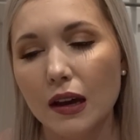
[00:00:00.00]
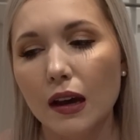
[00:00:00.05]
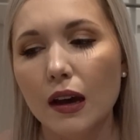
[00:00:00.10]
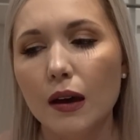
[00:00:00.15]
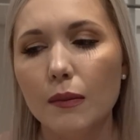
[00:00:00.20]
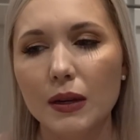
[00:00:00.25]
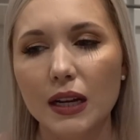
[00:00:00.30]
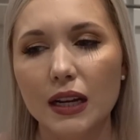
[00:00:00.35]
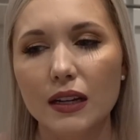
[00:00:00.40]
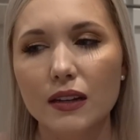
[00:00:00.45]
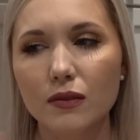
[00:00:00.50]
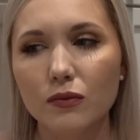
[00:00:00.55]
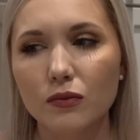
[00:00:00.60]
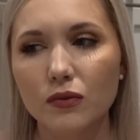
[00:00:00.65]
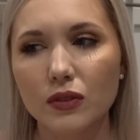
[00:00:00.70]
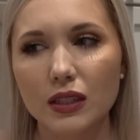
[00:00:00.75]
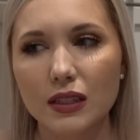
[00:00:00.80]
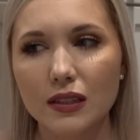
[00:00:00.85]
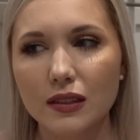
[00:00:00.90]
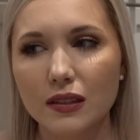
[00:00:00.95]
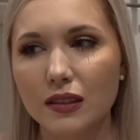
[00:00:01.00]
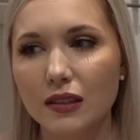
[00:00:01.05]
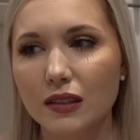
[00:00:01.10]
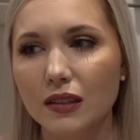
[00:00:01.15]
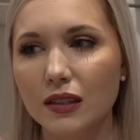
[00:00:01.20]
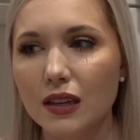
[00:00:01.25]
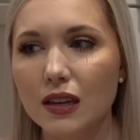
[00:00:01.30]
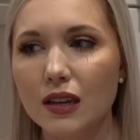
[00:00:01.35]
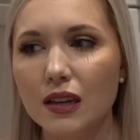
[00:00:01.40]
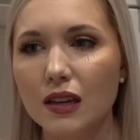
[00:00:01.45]
but I didn't really
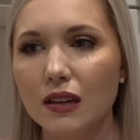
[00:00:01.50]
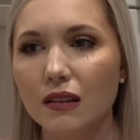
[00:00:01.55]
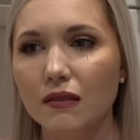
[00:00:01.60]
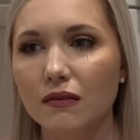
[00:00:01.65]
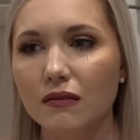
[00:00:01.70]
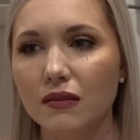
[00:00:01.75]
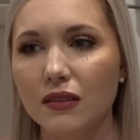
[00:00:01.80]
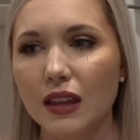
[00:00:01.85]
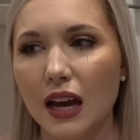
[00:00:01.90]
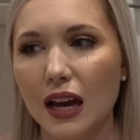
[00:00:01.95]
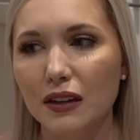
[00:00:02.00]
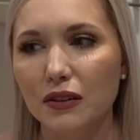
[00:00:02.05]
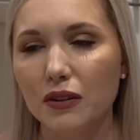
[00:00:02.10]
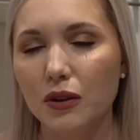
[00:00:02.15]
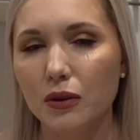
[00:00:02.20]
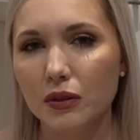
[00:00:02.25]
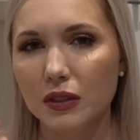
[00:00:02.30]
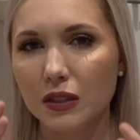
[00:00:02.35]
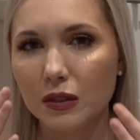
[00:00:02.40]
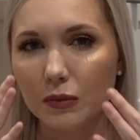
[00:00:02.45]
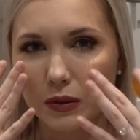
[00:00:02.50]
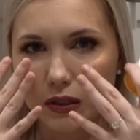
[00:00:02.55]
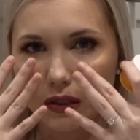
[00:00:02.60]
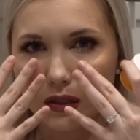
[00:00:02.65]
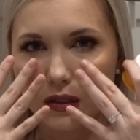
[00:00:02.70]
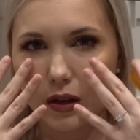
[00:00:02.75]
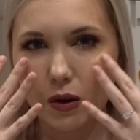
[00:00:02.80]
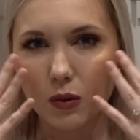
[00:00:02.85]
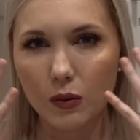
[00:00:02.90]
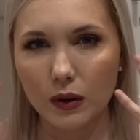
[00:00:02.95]
see that noticeably
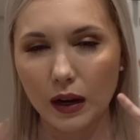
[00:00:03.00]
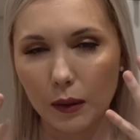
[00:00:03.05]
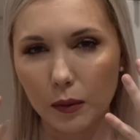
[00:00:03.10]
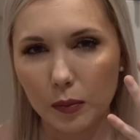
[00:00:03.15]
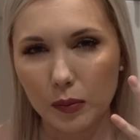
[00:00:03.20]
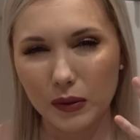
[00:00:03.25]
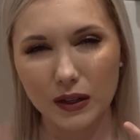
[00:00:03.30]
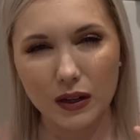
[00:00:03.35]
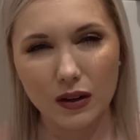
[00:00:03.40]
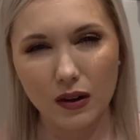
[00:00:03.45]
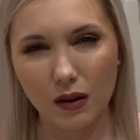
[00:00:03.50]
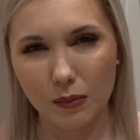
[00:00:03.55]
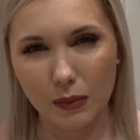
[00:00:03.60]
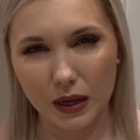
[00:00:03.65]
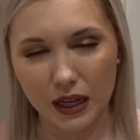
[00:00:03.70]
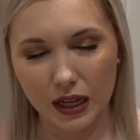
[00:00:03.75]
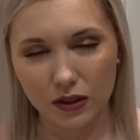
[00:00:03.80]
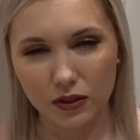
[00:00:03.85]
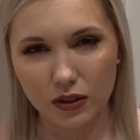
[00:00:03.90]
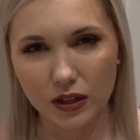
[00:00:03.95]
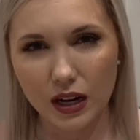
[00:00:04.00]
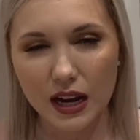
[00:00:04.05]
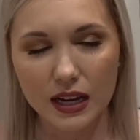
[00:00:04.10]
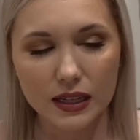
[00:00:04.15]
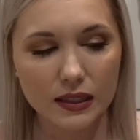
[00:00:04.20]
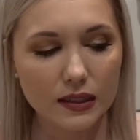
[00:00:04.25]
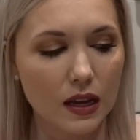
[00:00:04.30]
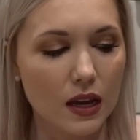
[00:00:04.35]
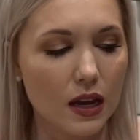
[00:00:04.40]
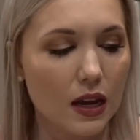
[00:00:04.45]
so when I would put it on my under
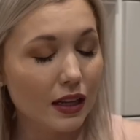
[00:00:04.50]
eyes.